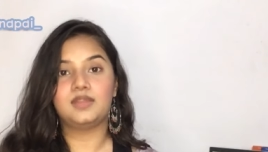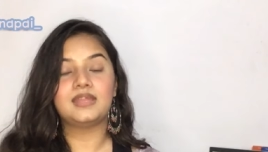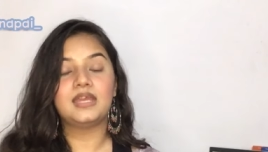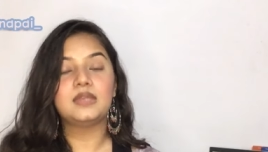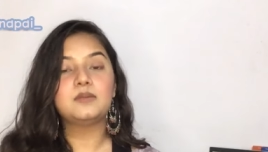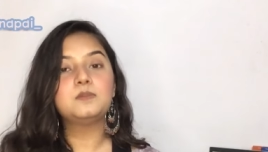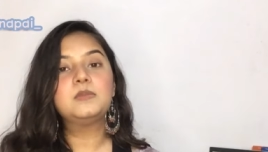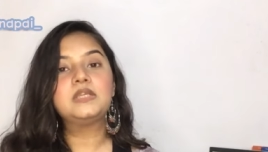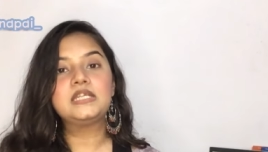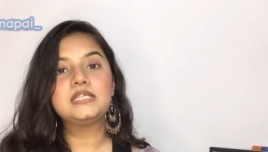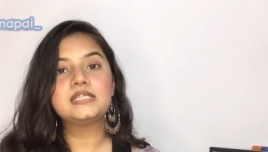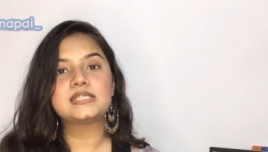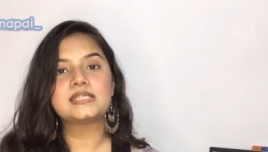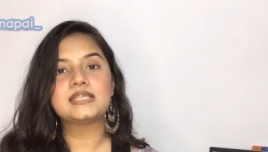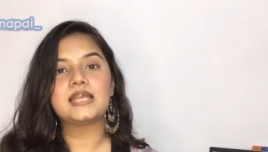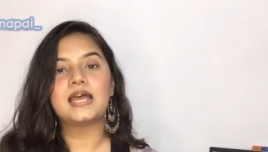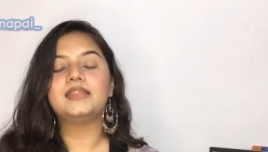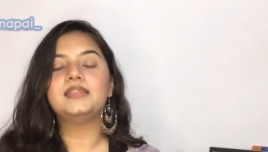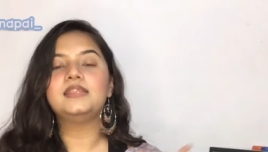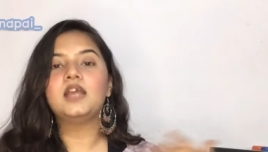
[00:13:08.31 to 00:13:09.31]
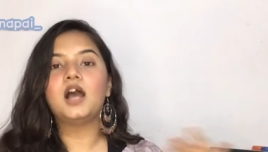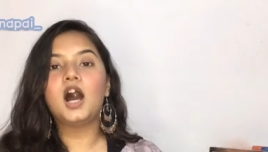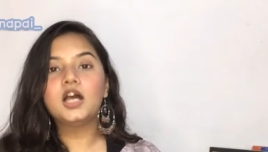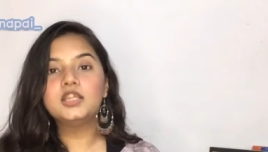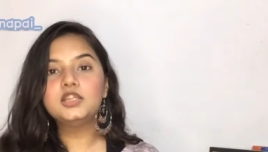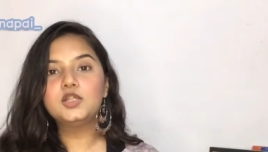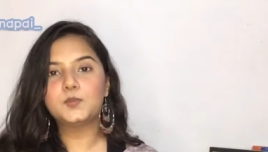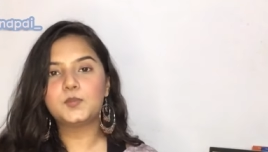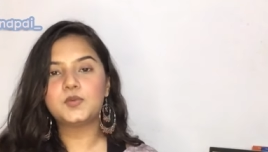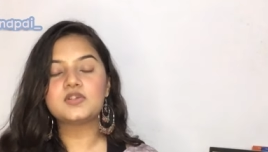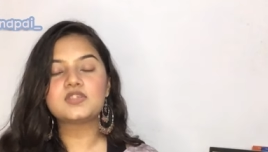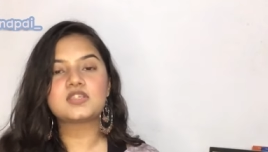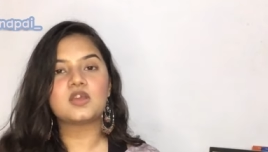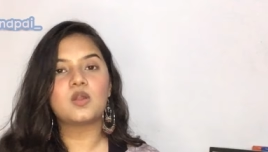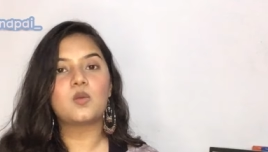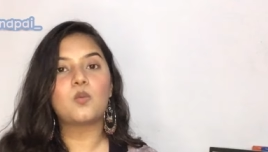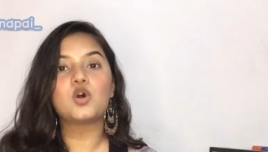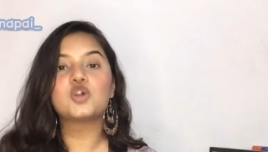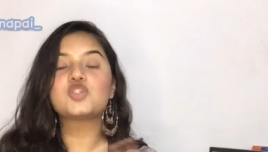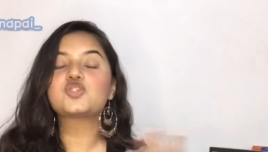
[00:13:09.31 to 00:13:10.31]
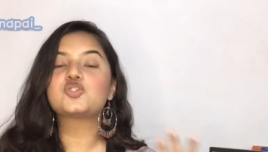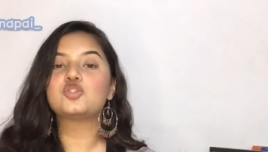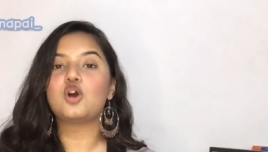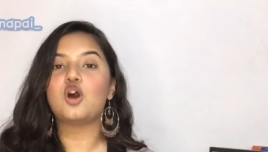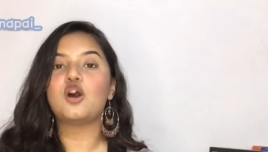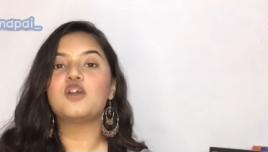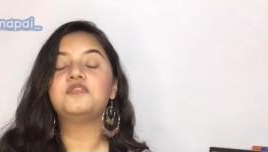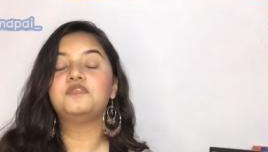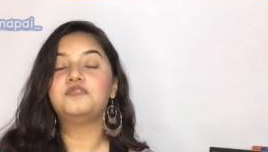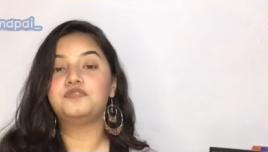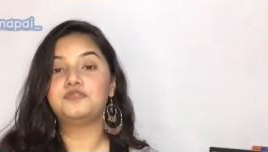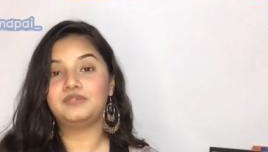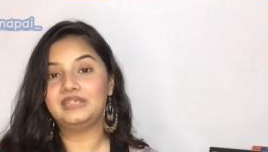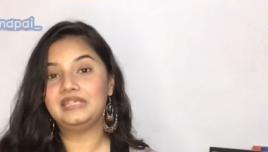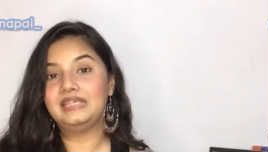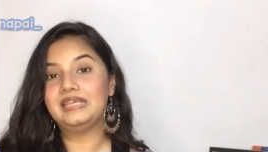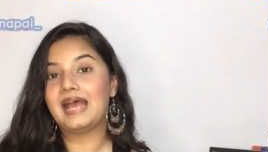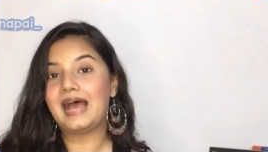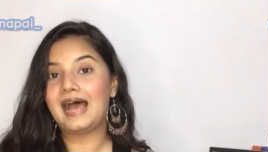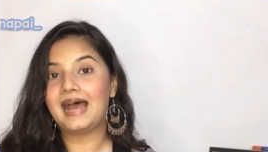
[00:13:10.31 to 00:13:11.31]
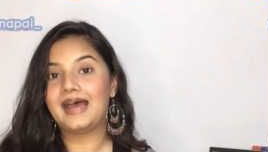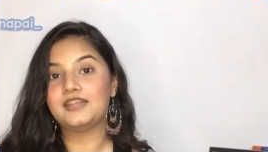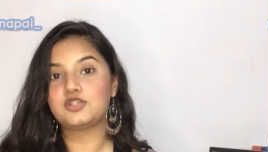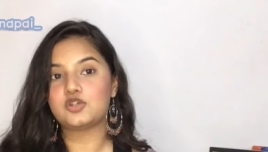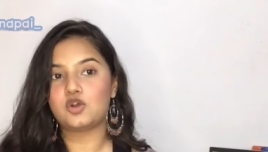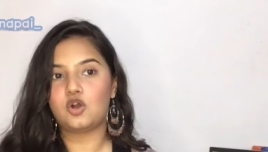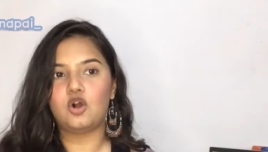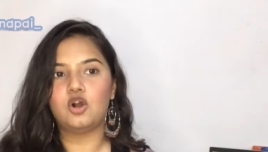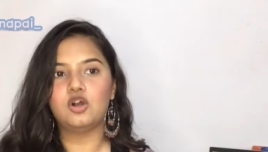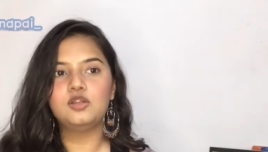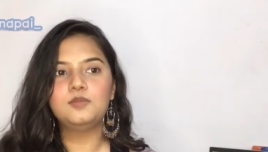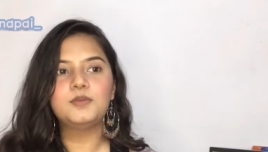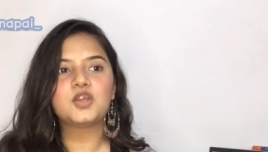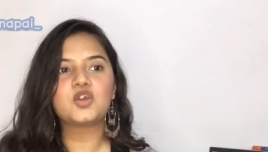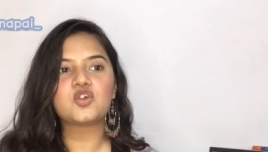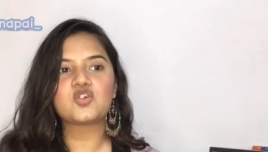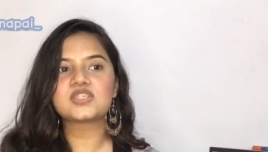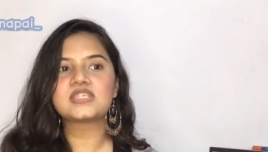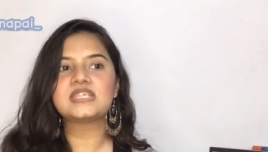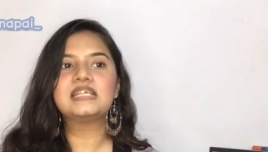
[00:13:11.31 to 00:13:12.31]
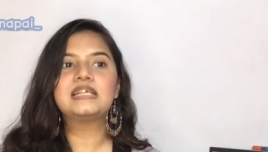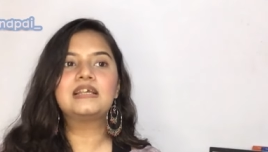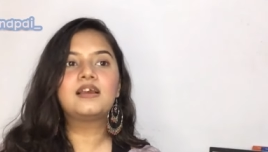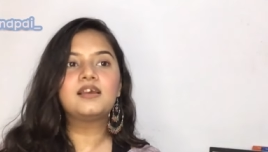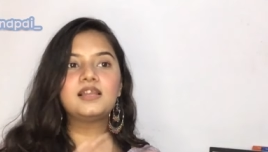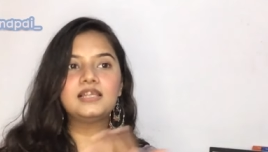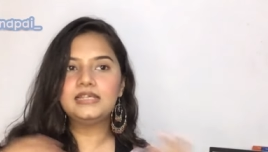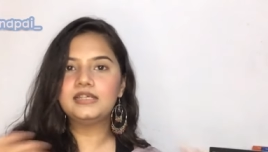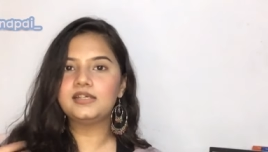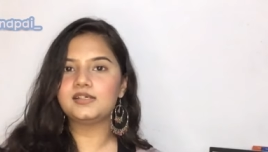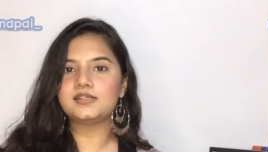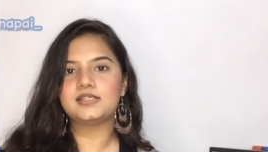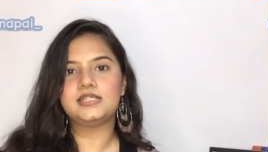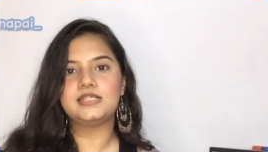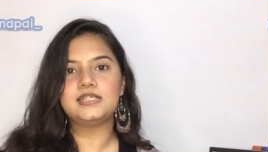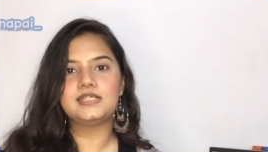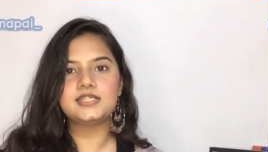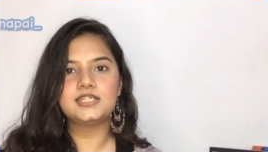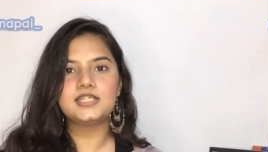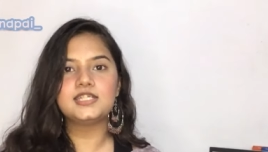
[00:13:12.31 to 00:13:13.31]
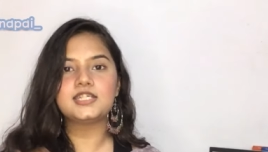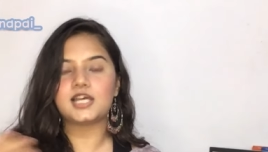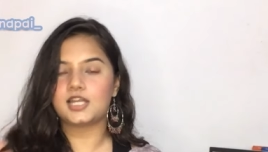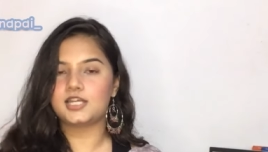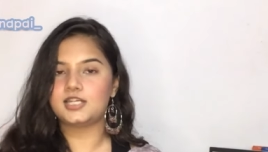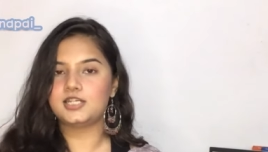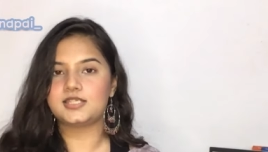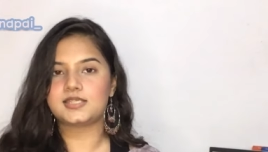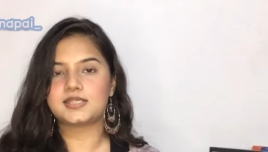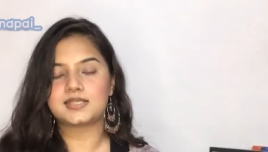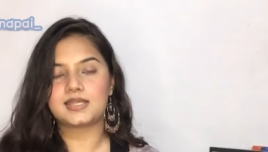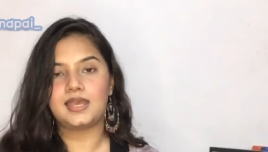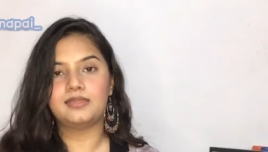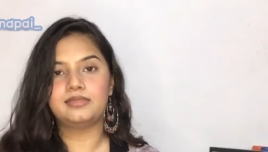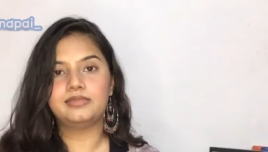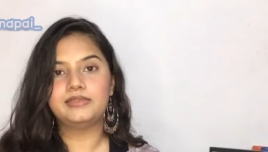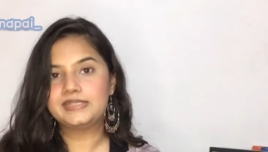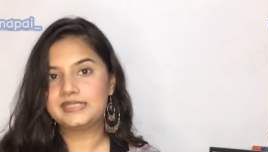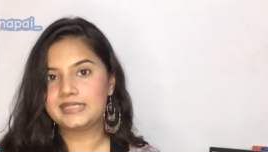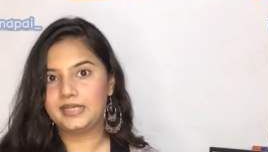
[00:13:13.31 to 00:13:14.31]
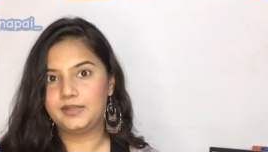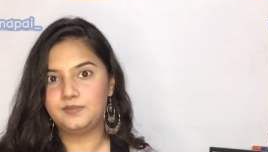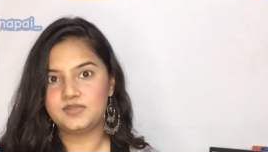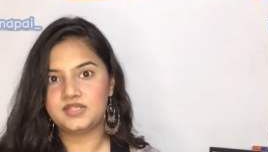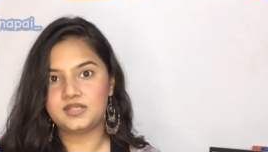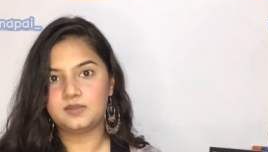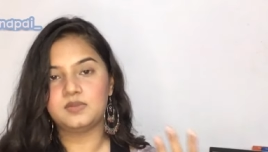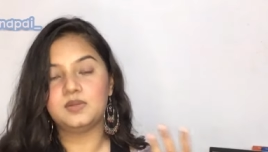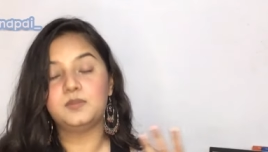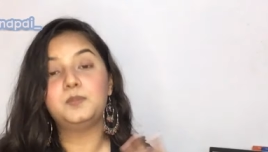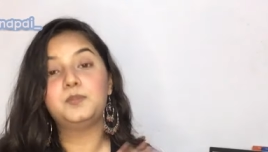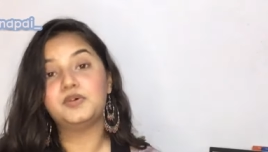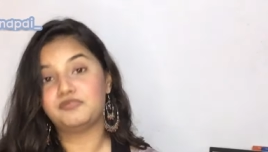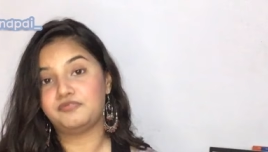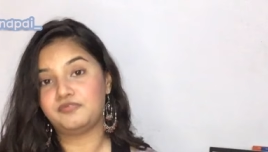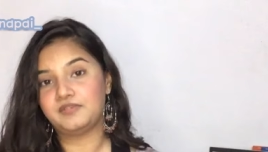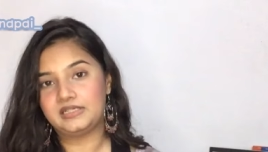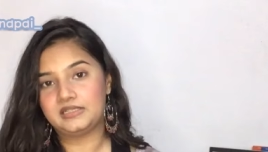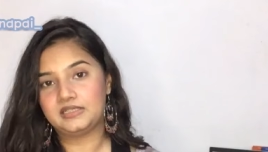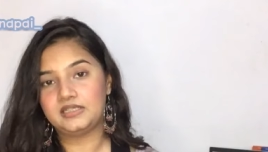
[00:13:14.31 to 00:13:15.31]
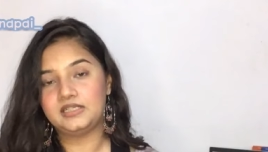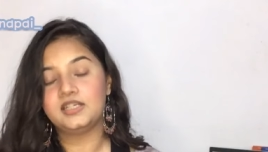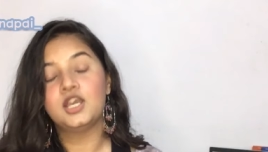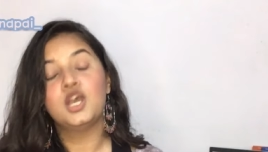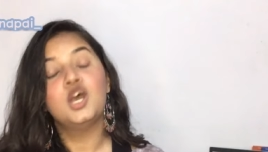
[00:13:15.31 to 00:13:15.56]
That means that the other person was not free at all because he clearly didn't understand the timetable perfectly.